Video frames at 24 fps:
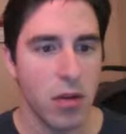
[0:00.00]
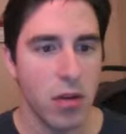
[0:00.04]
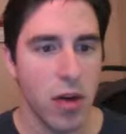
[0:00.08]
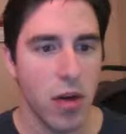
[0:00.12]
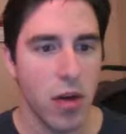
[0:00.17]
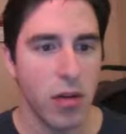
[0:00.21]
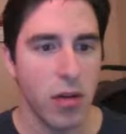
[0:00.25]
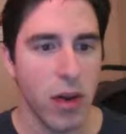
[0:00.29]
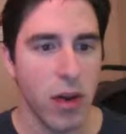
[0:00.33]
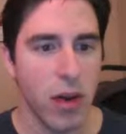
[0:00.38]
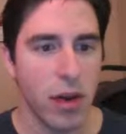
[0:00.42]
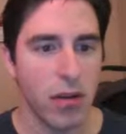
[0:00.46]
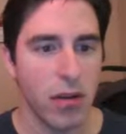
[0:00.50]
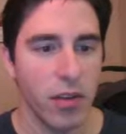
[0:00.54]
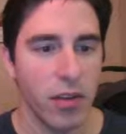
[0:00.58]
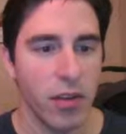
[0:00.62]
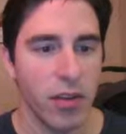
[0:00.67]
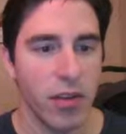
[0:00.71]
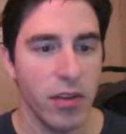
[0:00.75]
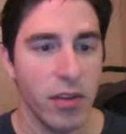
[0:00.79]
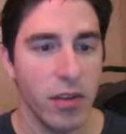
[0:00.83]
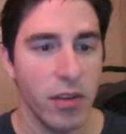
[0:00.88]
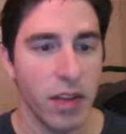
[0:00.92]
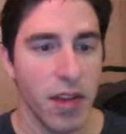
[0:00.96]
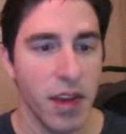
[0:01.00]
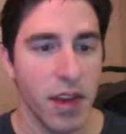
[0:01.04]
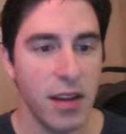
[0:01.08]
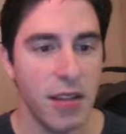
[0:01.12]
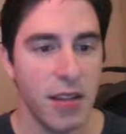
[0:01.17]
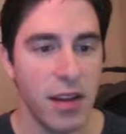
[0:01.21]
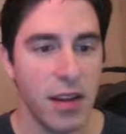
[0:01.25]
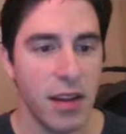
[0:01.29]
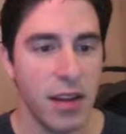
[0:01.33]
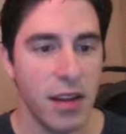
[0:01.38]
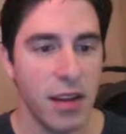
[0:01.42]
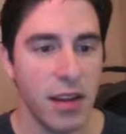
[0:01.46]
Okay, so I still can't
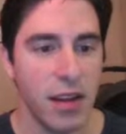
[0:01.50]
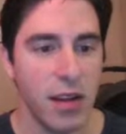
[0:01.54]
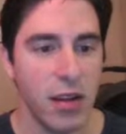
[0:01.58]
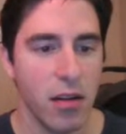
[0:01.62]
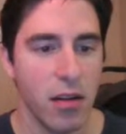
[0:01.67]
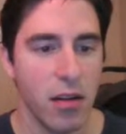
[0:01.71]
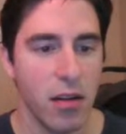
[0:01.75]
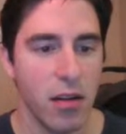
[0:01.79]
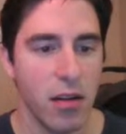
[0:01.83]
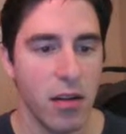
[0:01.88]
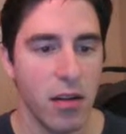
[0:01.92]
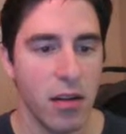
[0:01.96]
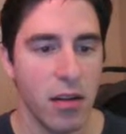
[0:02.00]
take here,